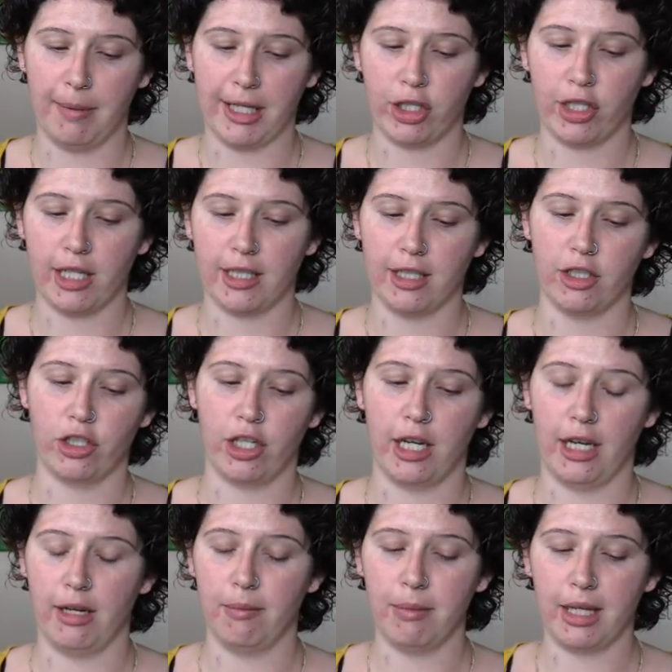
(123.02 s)
my cheeks and
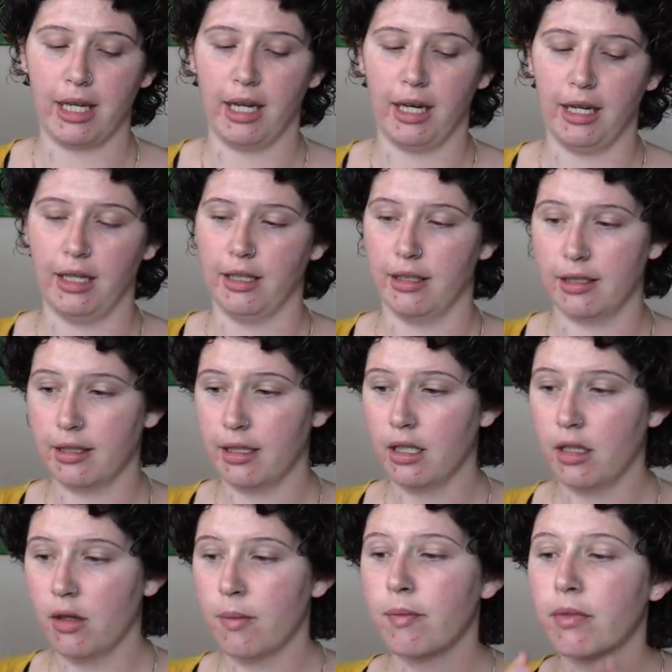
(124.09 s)
chin because
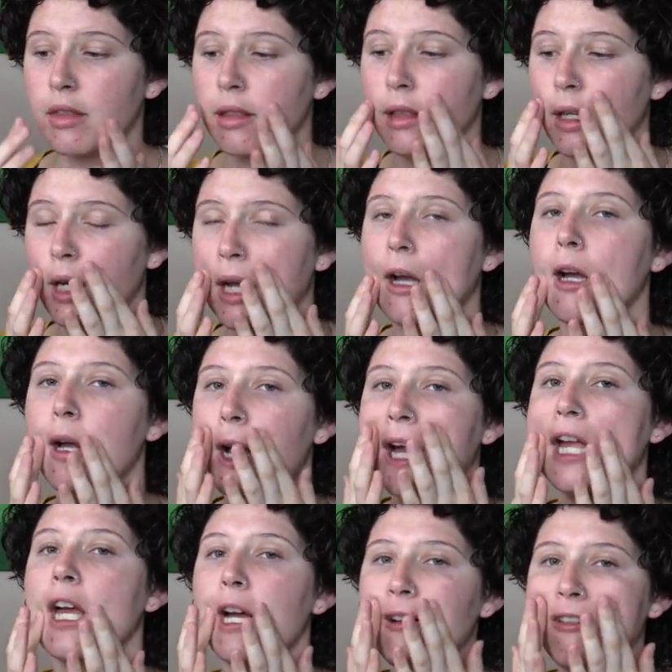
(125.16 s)

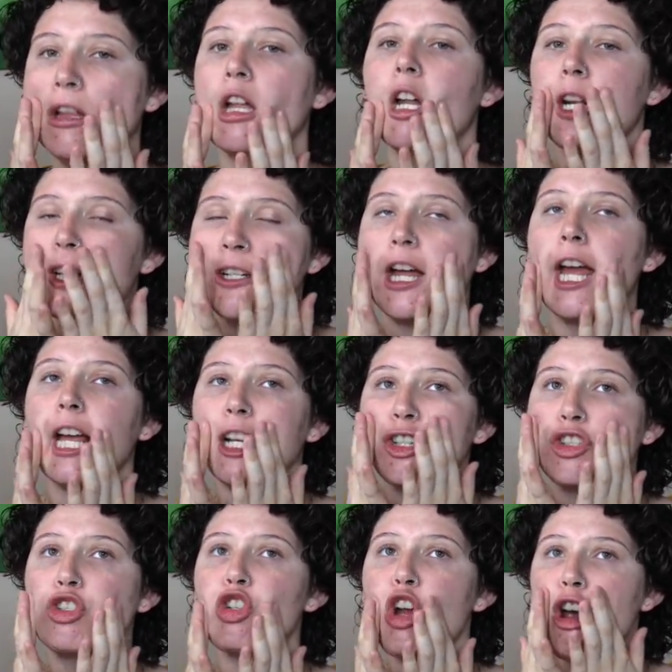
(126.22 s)
I have a lot of
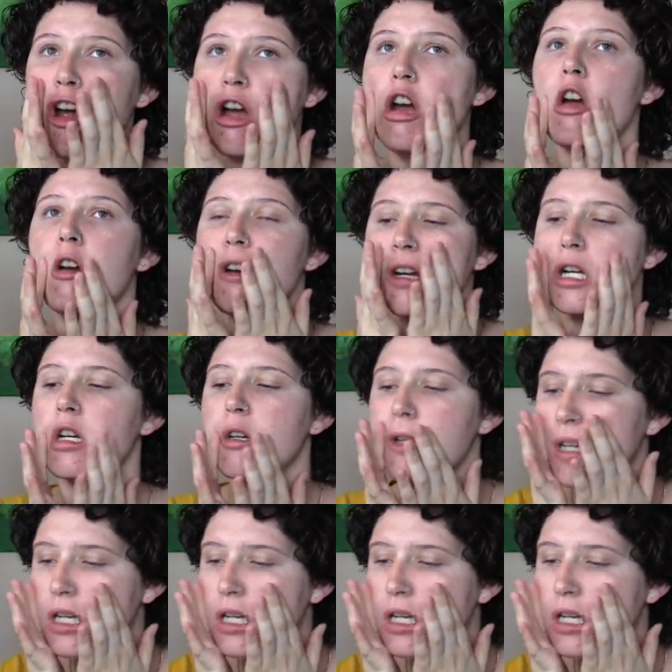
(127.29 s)
texture.